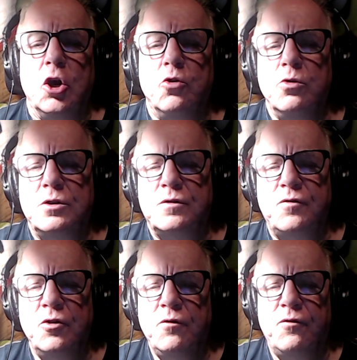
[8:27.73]
whose
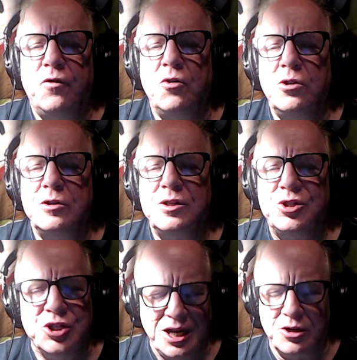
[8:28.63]
footfalls
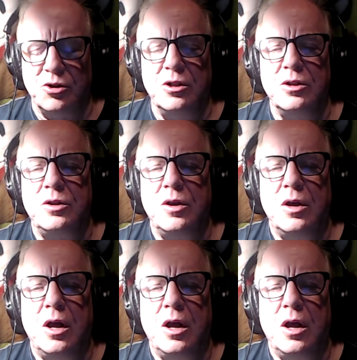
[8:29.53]
tinkled